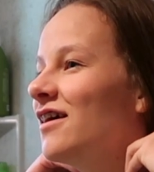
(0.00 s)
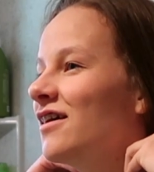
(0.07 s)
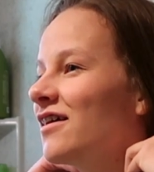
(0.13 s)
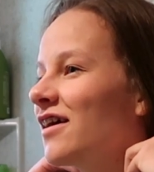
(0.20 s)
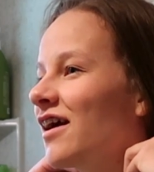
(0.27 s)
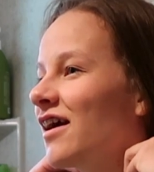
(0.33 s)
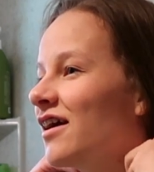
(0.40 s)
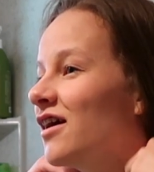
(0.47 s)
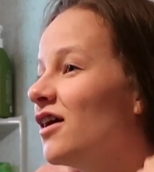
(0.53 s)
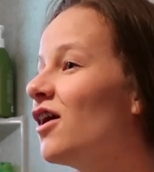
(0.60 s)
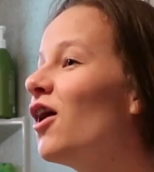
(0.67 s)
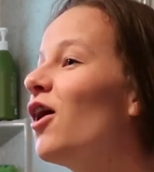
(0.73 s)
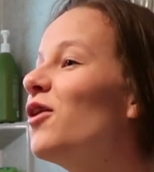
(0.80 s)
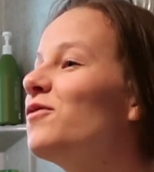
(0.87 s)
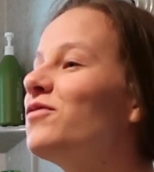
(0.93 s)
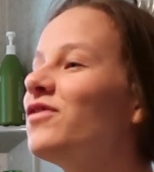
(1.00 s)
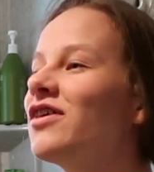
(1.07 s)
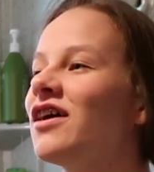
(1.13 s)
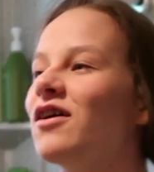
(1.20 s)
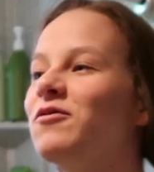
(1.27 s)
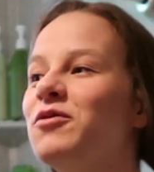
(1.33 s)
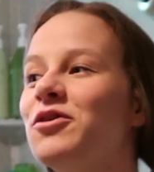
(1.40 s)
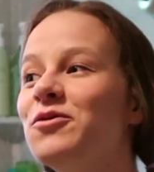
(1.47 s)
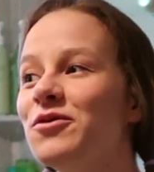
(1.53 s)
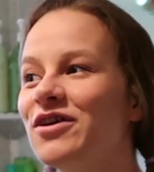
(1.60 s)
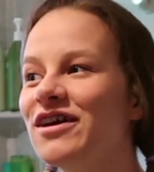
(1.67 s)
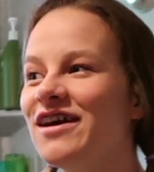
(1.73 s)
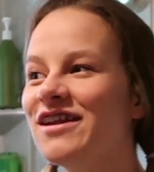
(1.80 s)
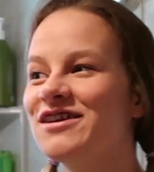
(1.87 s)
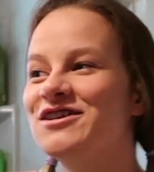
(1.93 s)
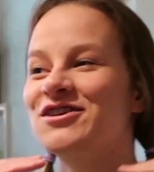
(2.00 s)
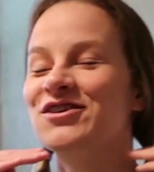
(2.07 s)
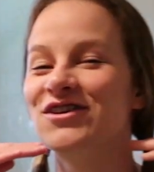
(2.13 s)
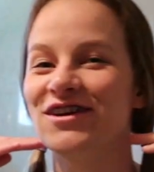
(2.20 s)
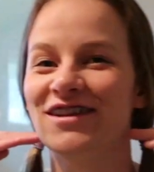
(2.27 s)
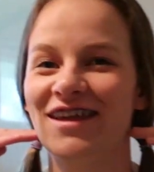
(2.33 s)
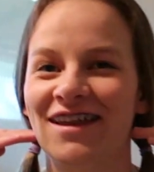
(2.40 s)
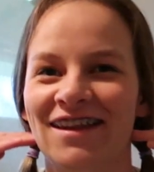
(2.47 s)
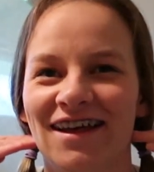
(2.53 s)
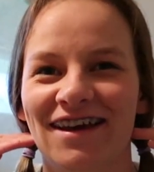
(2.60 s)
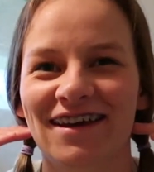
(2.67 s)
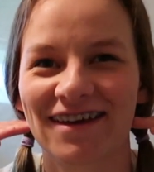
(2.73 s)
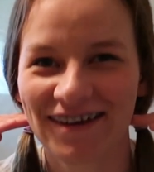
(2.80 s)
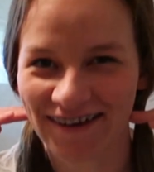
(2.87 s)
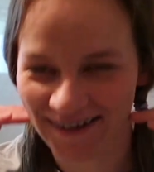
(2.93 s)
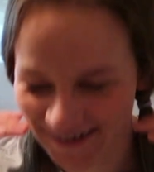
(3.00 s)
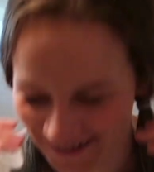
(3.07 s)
Okay, hopefully, we don't want it any shorter than like